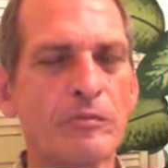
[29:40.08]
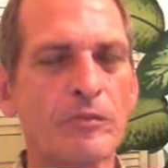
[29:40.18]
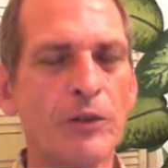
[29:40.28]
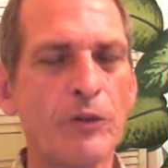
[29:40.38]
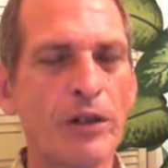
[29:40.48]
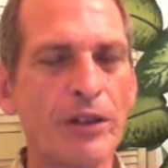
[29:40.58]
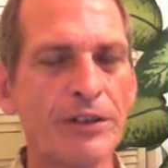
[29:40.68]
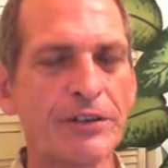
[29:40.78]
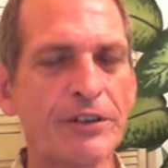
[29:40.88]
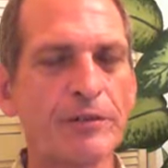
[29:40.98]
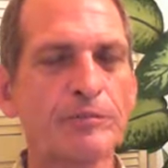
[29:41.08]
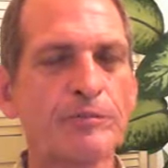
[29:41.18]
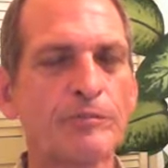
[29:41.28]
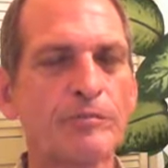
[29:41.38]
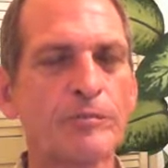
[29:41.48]
you release it,
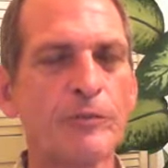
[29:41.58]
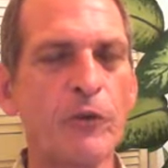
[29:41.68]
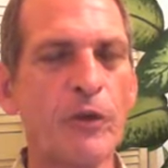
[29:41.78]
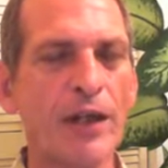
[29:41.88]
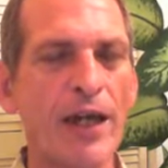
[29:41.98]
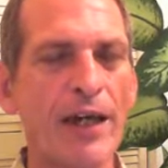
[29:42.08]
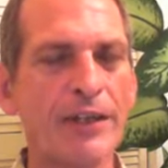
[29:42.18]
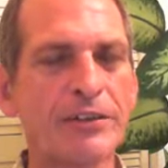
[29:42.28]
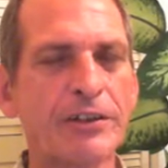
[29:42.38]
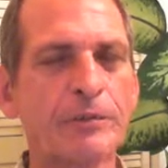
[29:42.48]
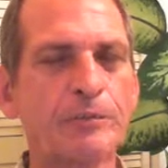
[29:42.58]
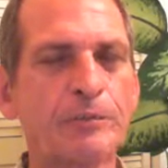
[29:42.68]
you relax it.